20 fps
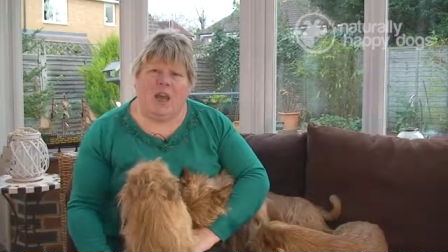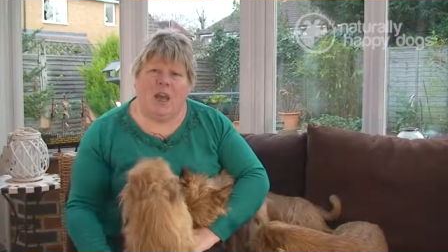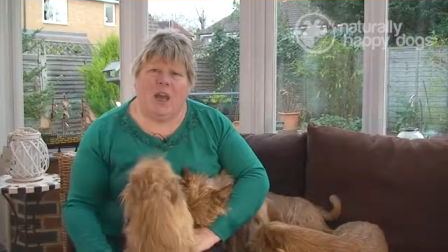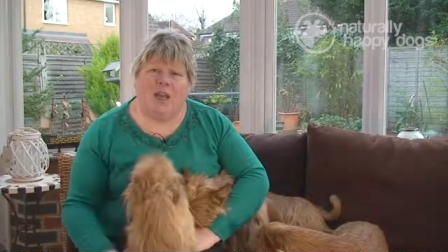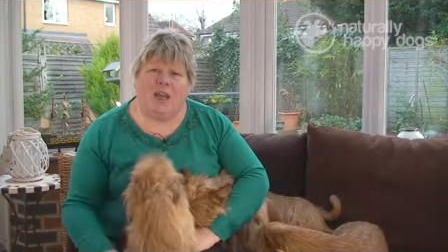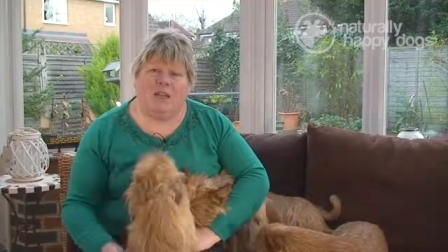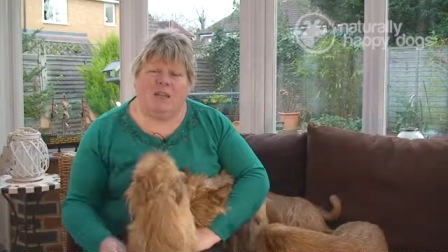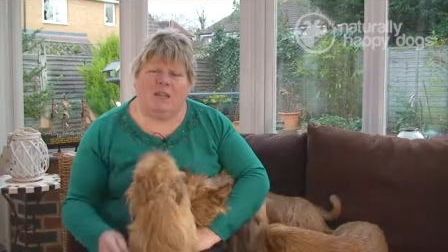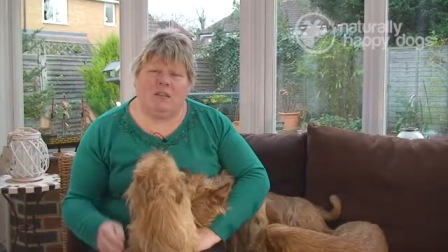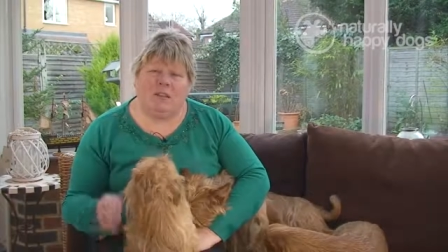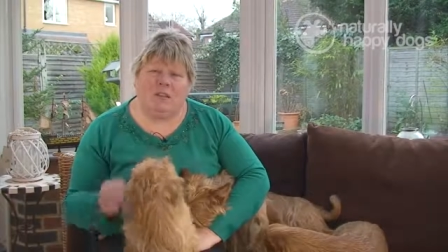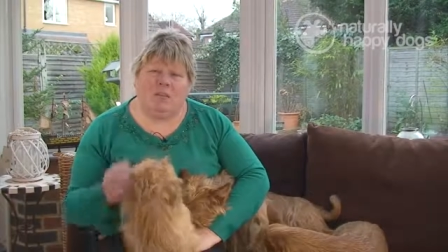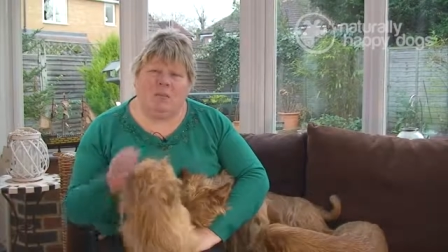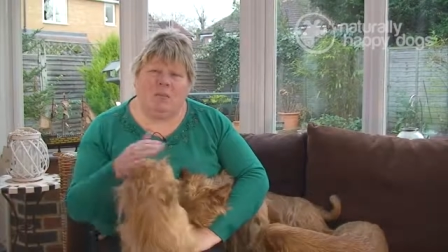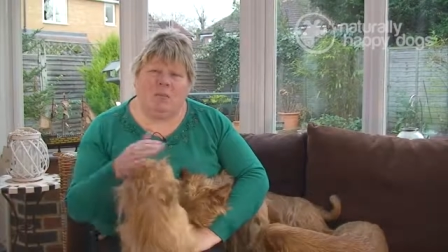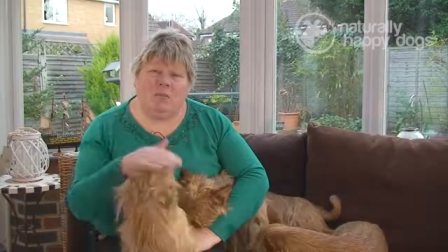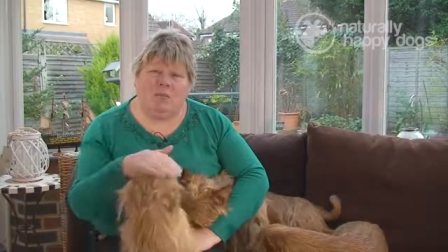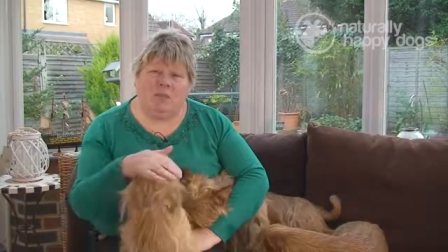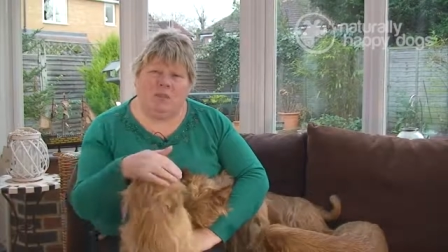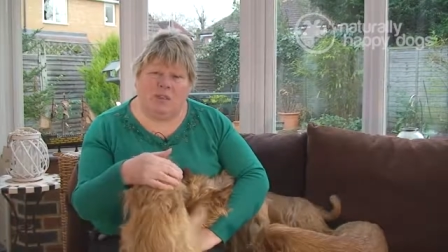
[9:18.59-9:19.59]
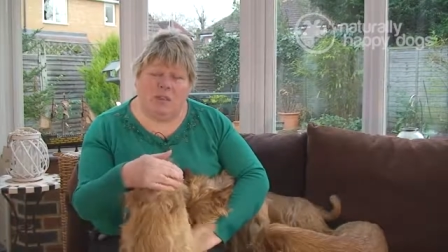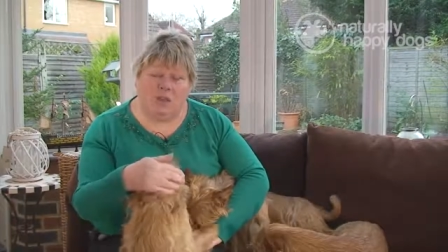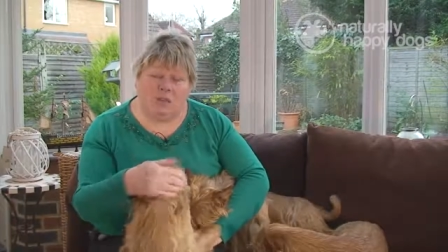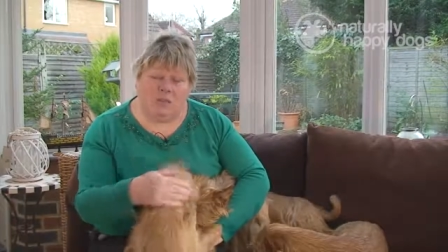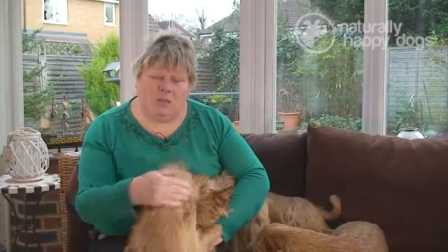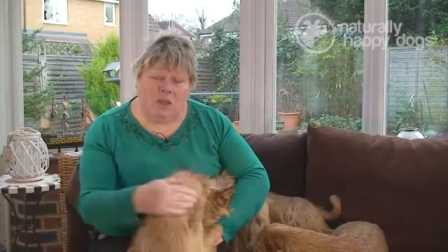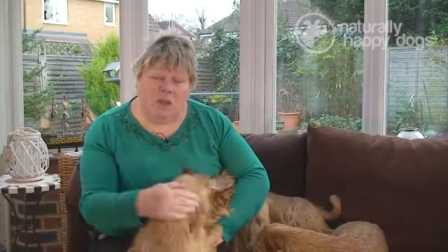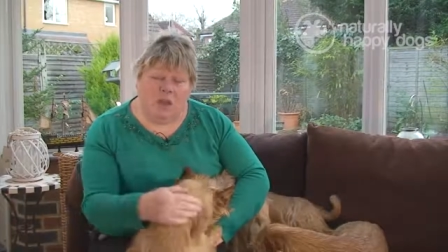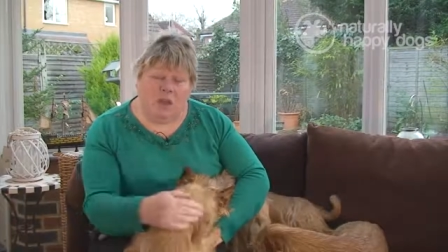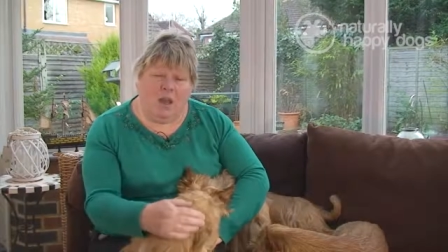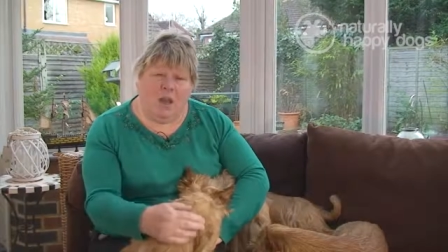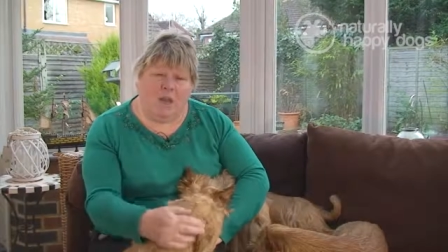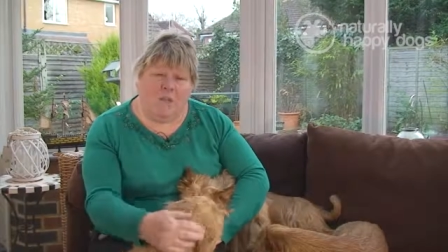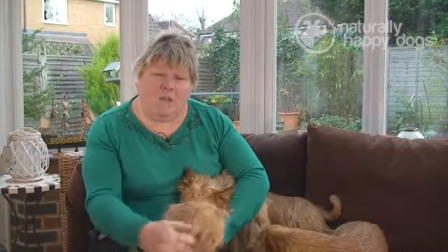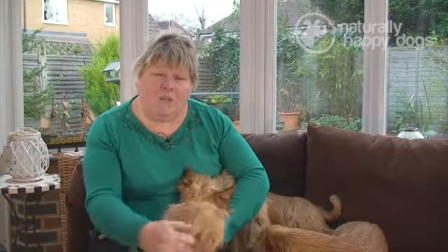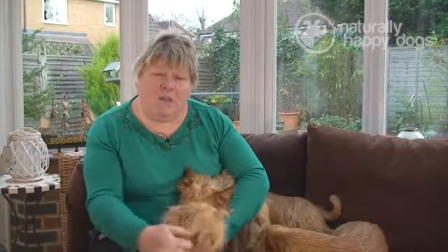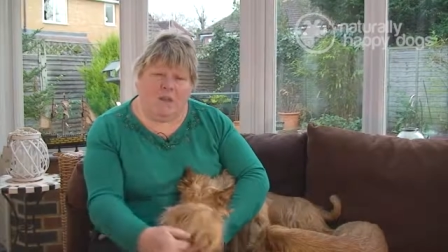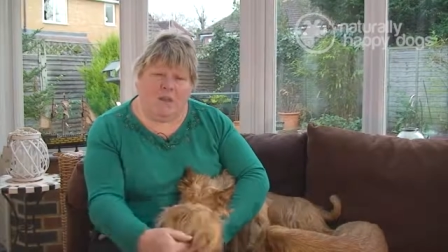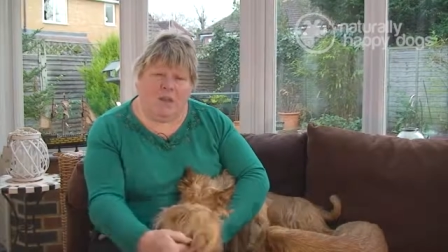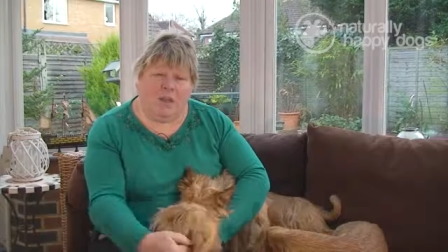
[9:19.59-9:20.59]
And also
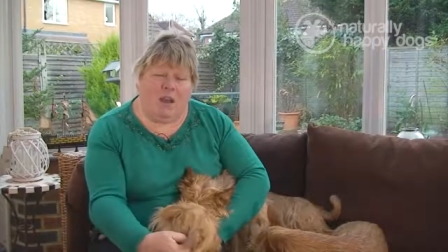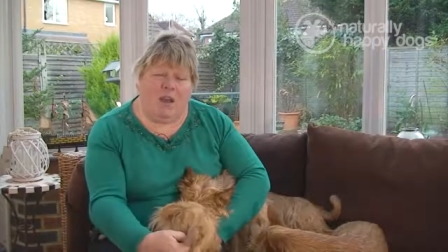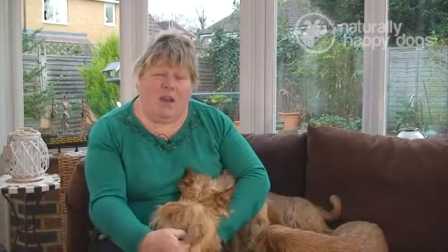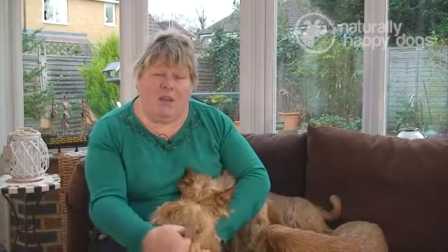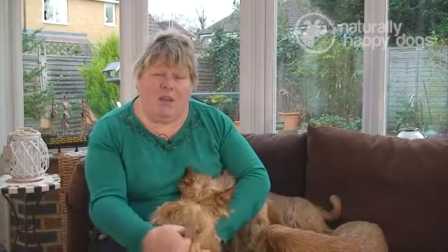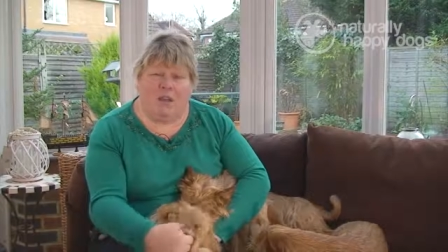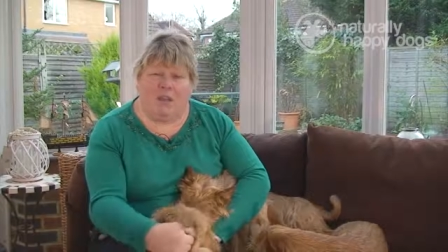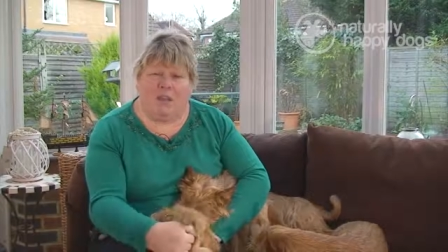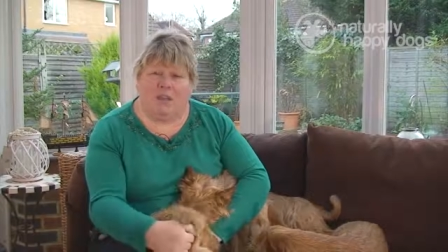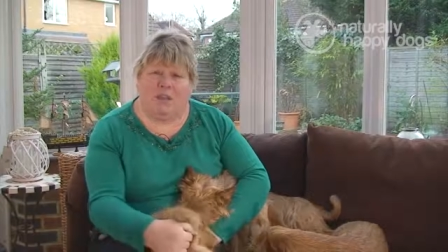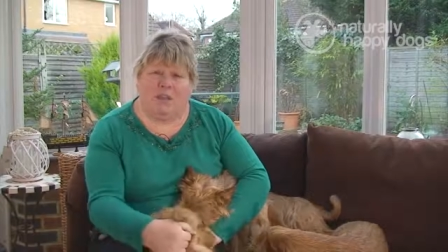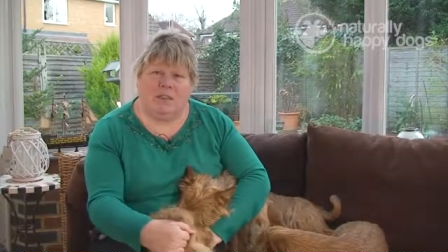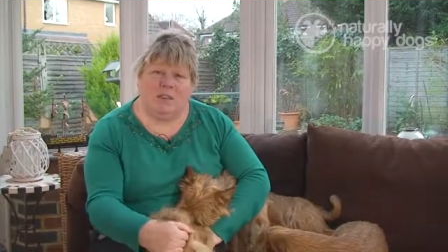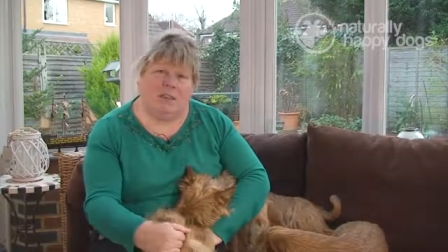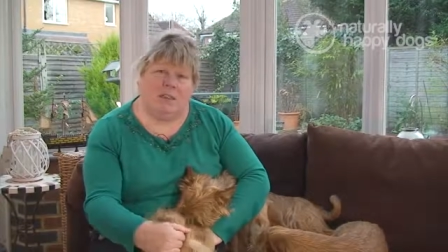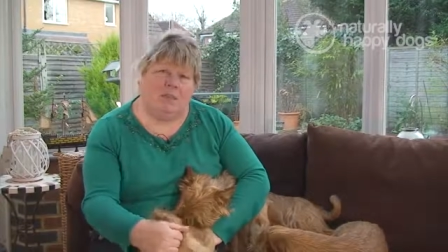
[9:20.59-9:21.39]
kindness.